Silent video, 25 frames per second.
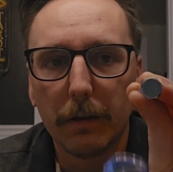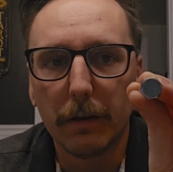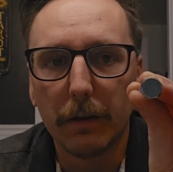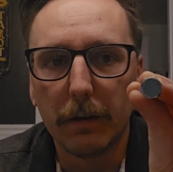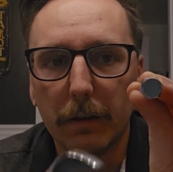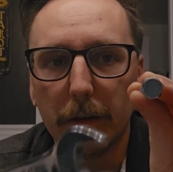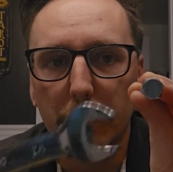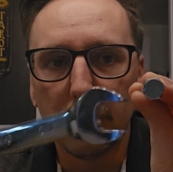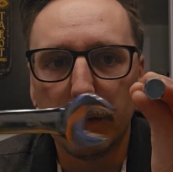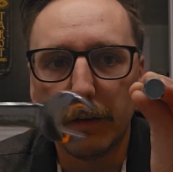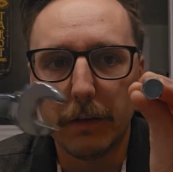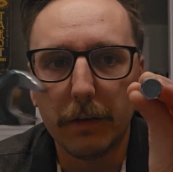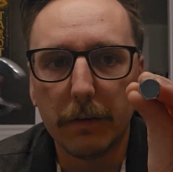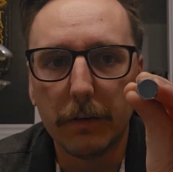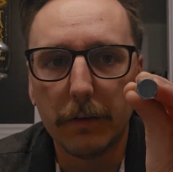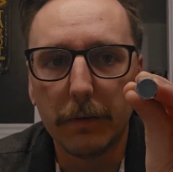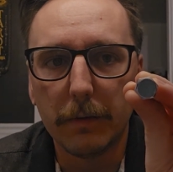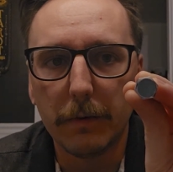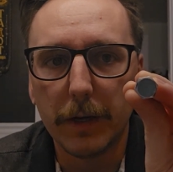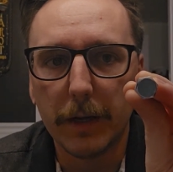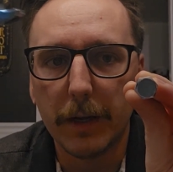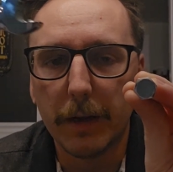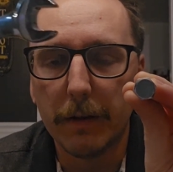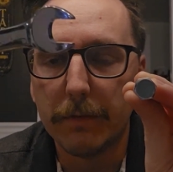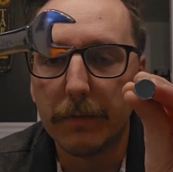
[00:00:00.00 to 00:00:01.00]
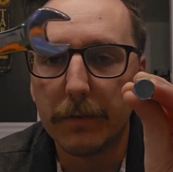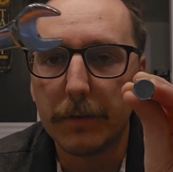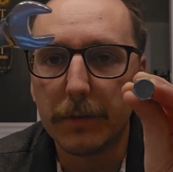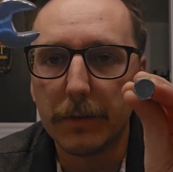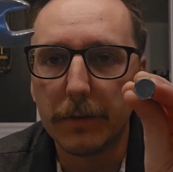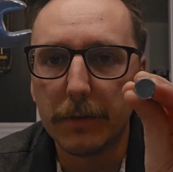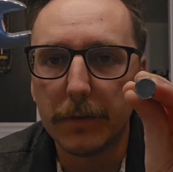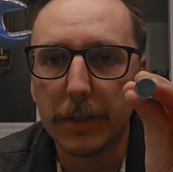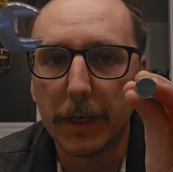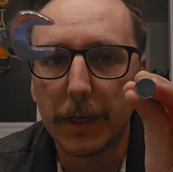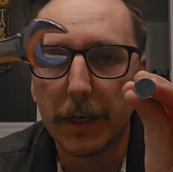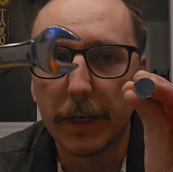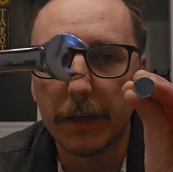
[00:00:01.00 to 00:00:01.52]
And then you would have
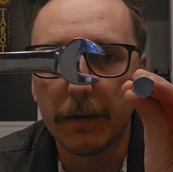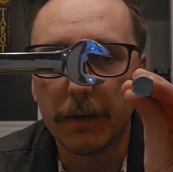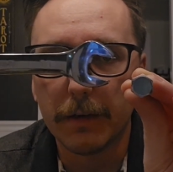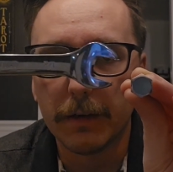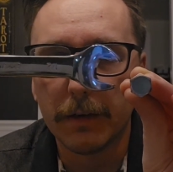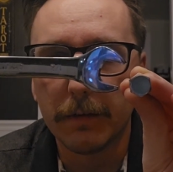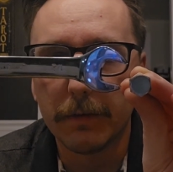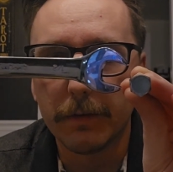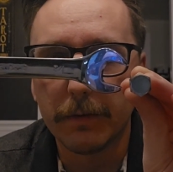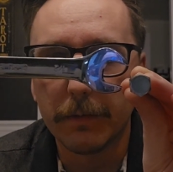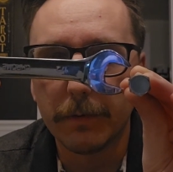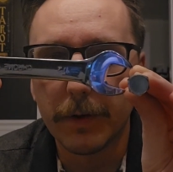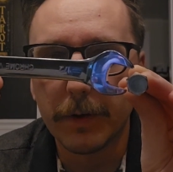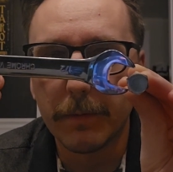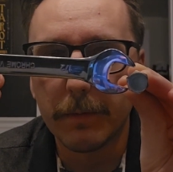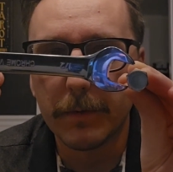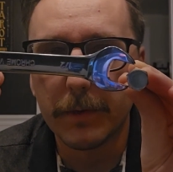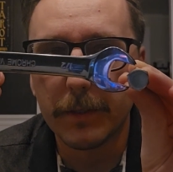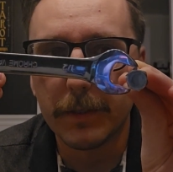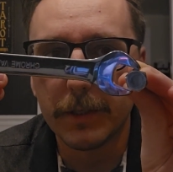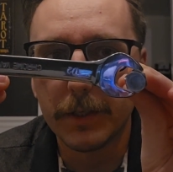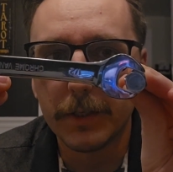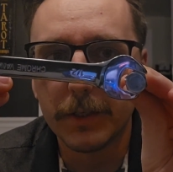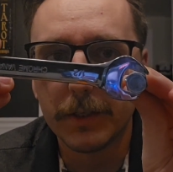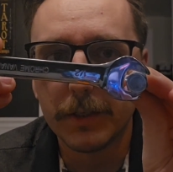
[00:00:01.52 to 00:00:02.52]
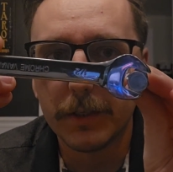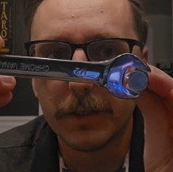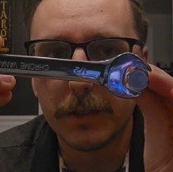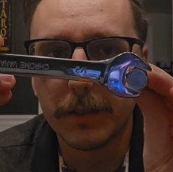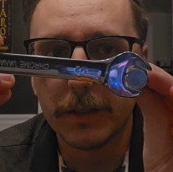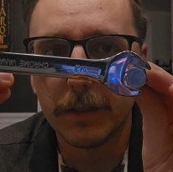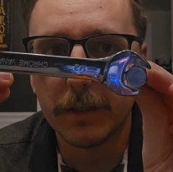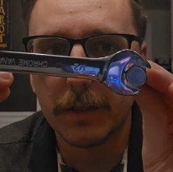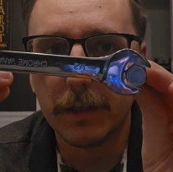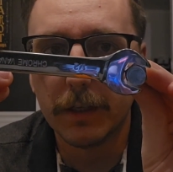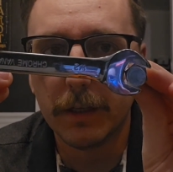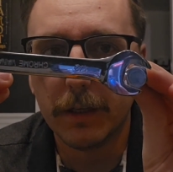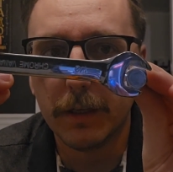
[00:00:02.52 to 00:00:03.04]
to take it off and reposition
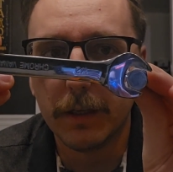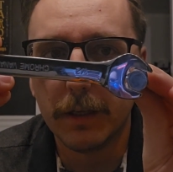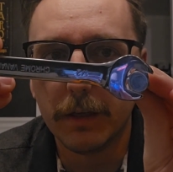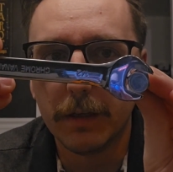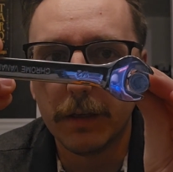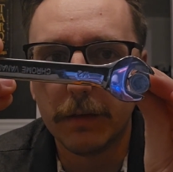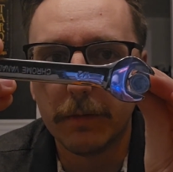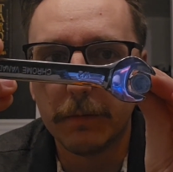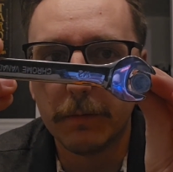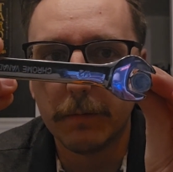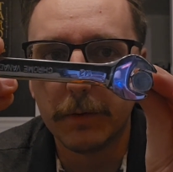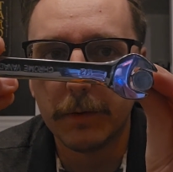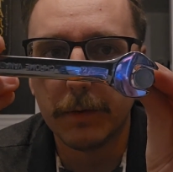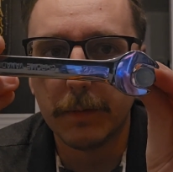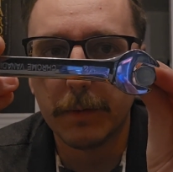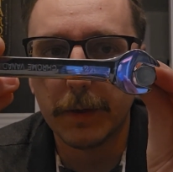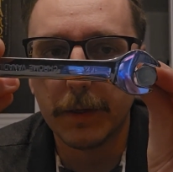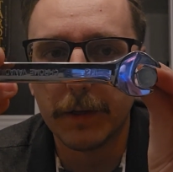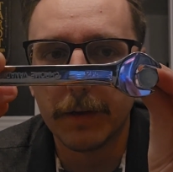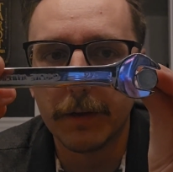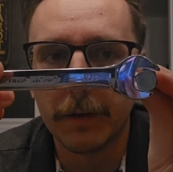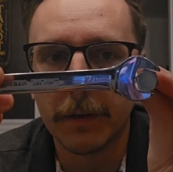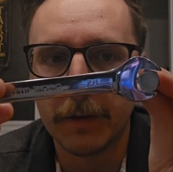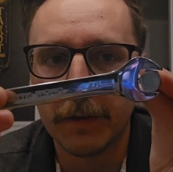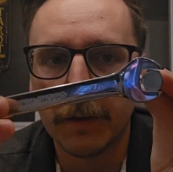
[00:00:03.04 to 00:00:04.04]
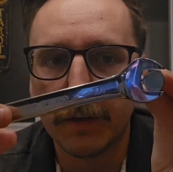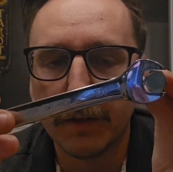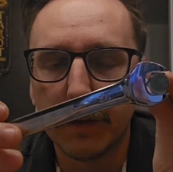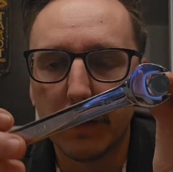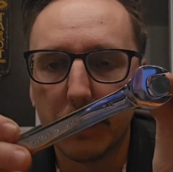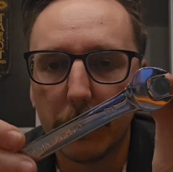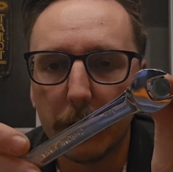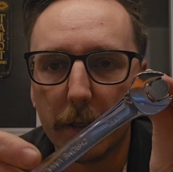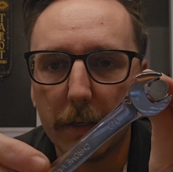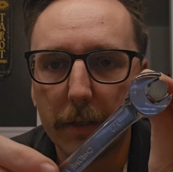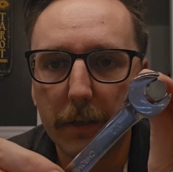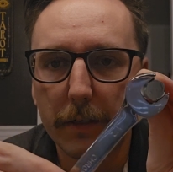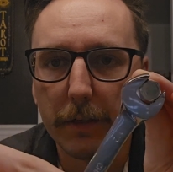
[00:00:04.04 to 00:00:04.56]
it and put it back on
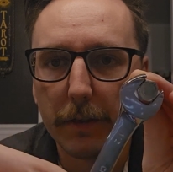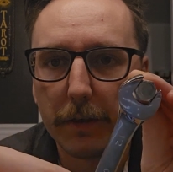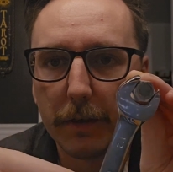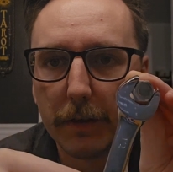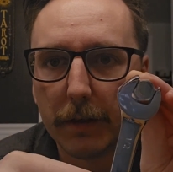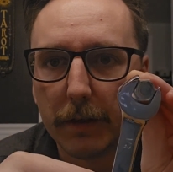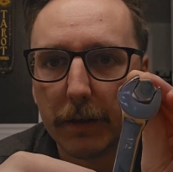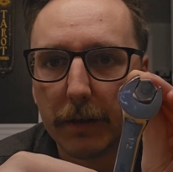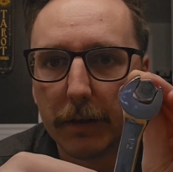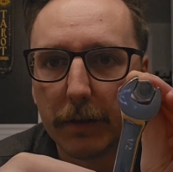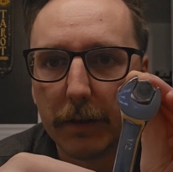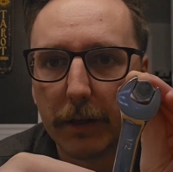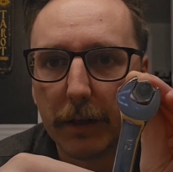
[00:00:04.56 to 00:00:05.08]
there and turn it.